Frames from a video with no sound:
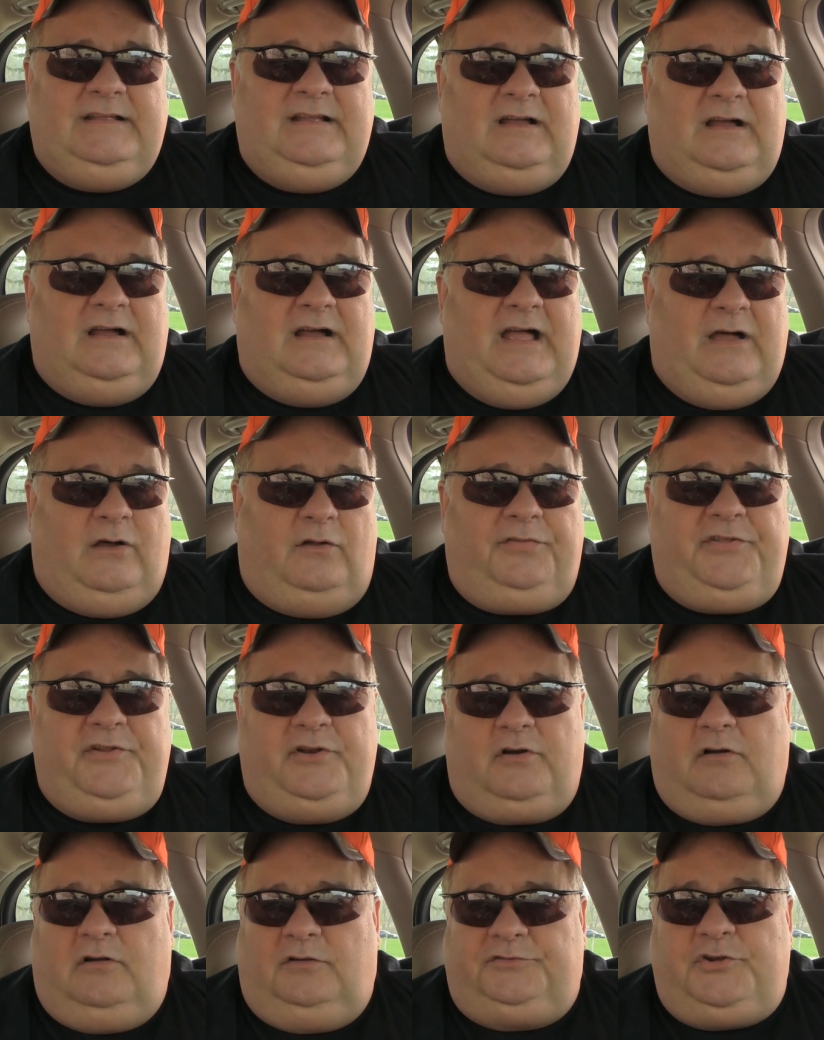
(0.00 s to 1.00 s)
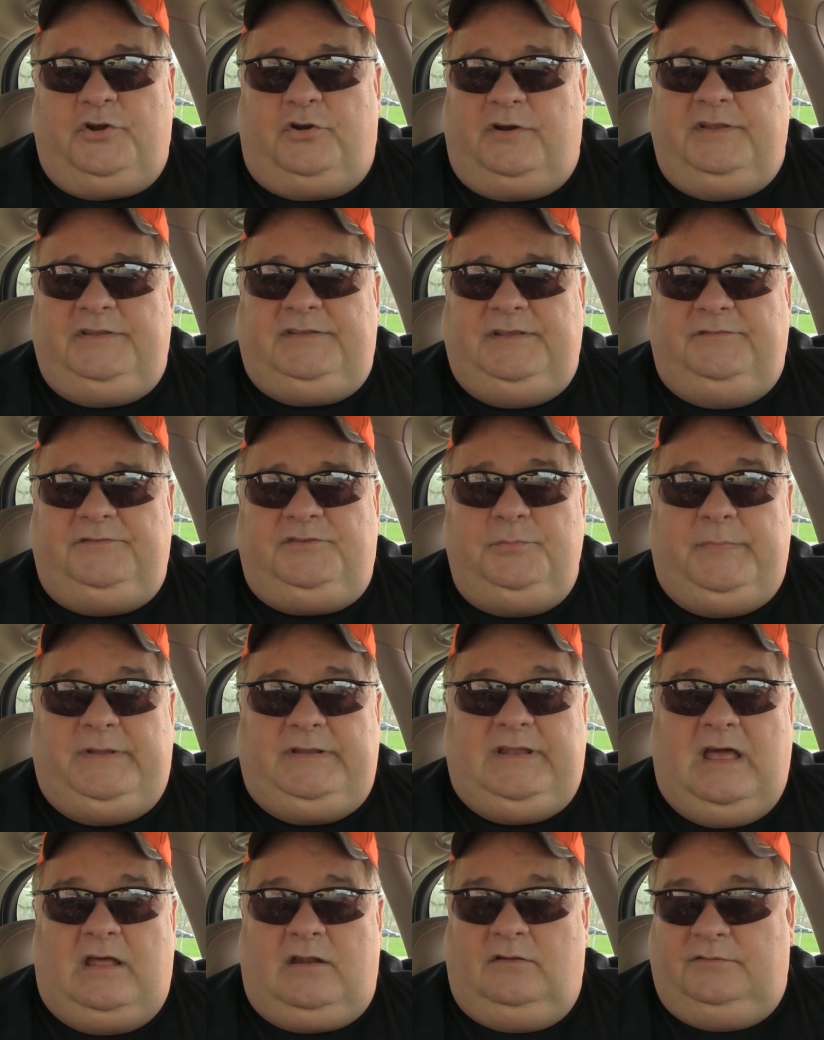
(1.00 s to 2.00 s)
a healthier alternative to
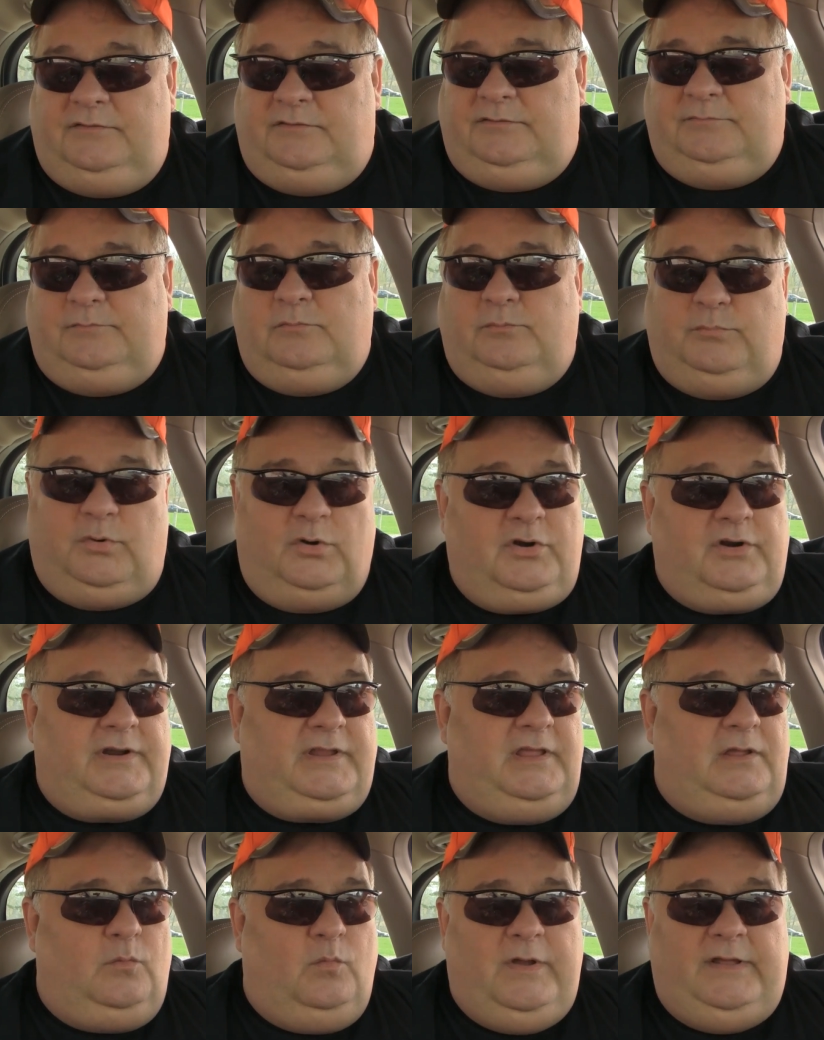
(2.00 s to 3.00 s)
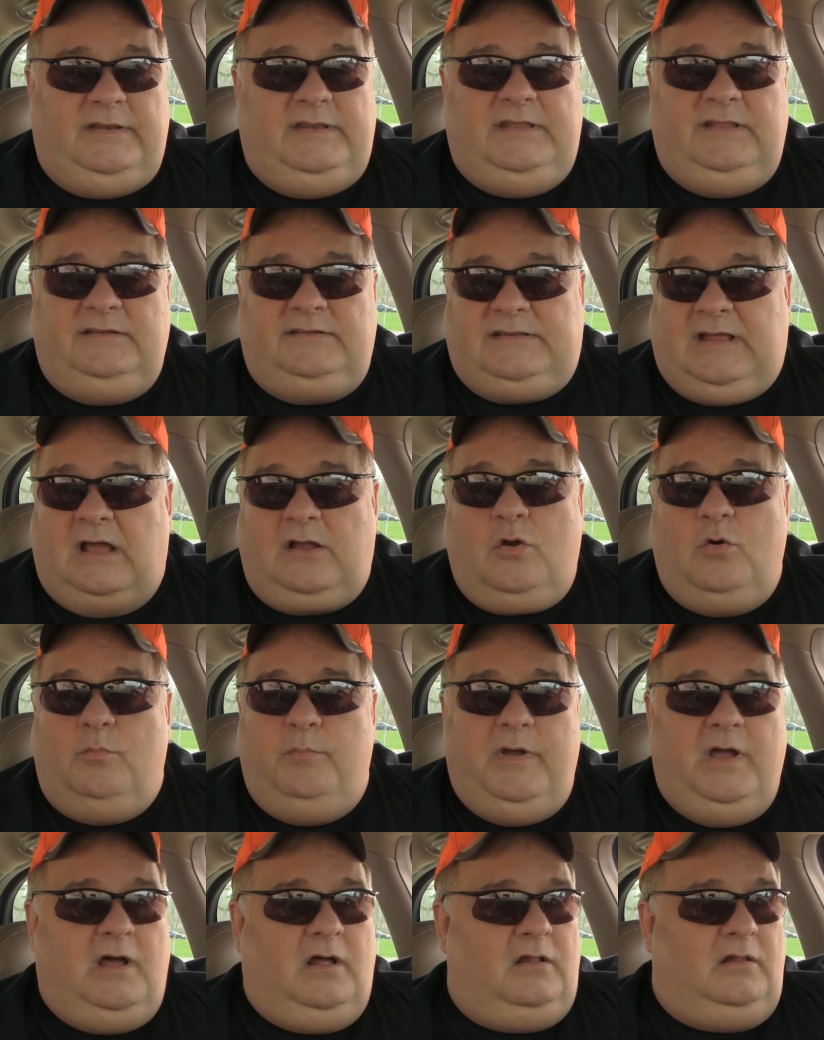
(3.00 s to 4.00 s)
McDonald's, Burger King, Wendy's, Taco
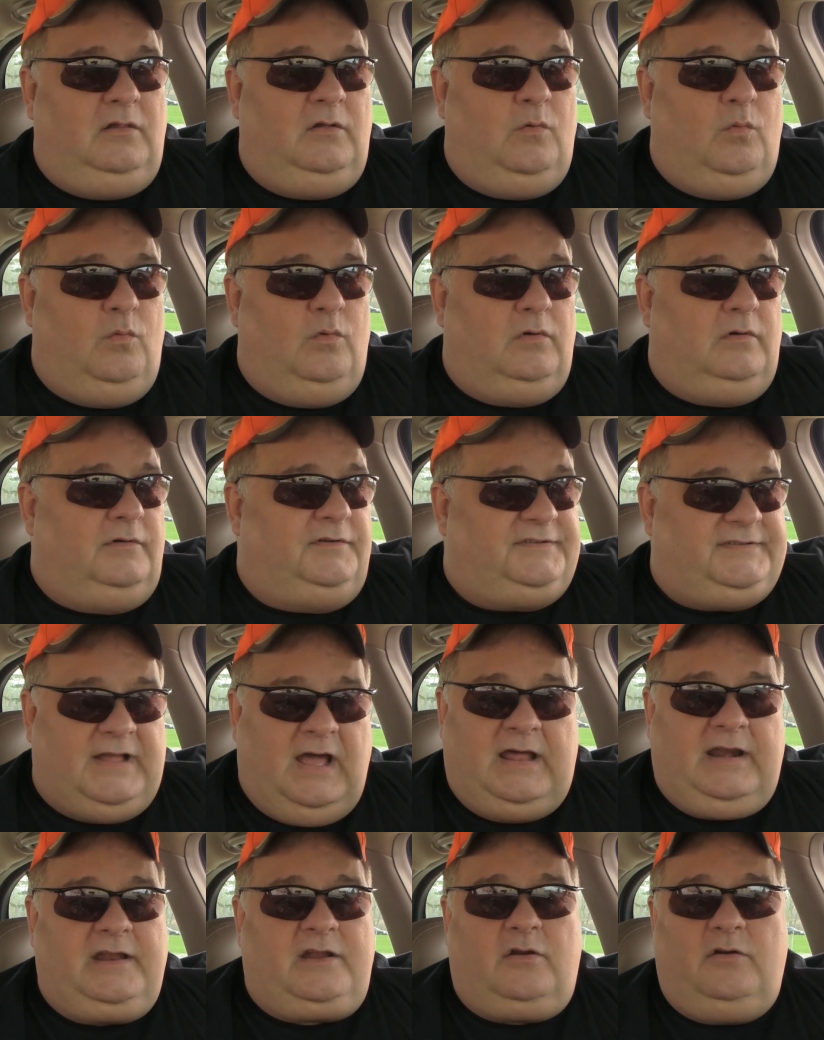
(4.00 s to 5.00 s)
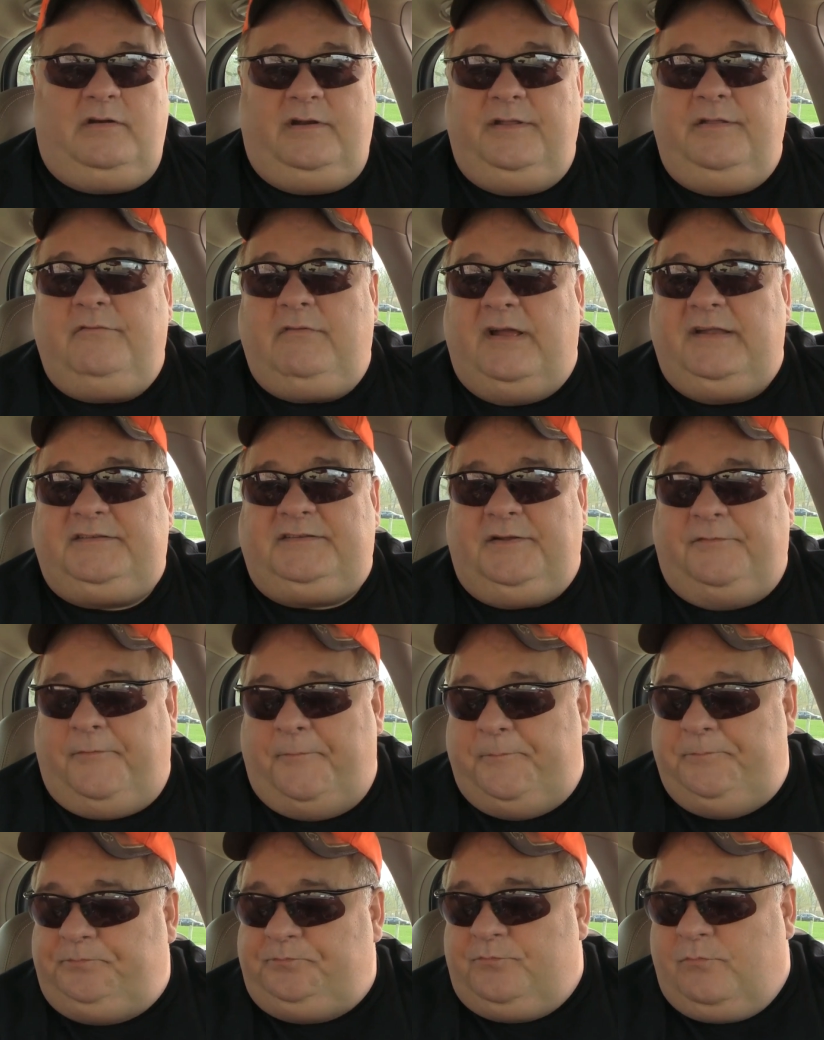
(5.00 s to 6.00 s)
Bell, or Sonic, or any of the rest of
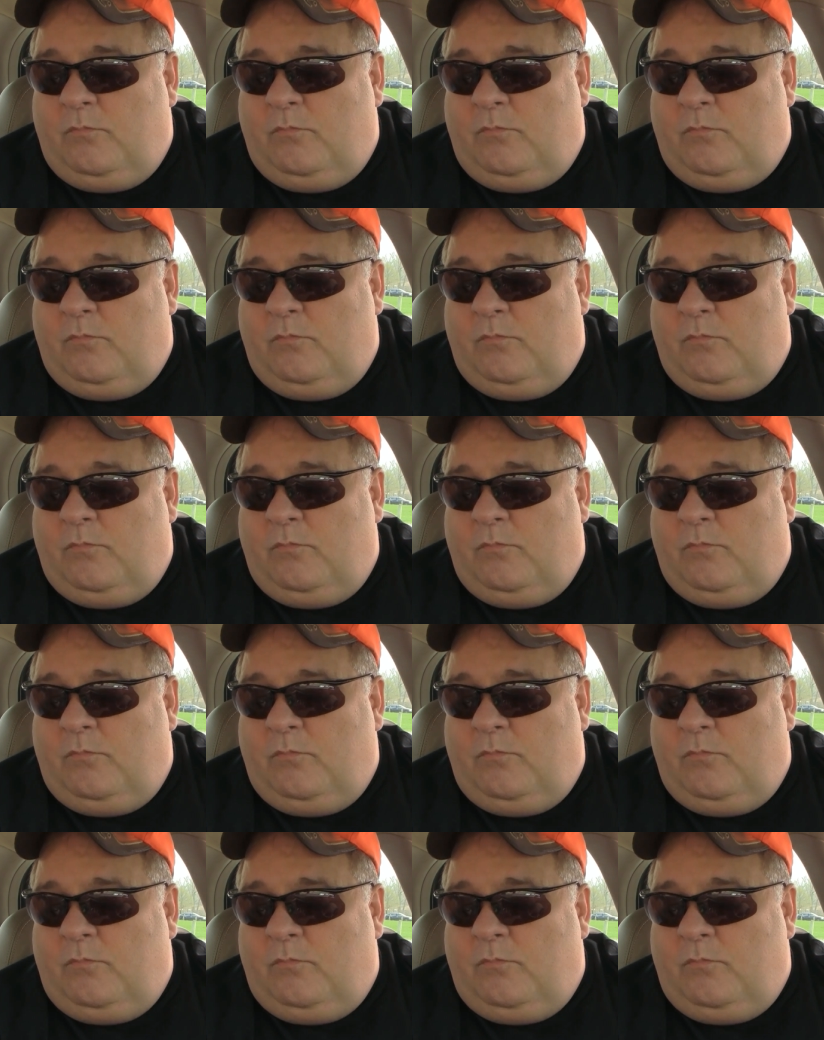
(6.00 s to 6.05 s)
them.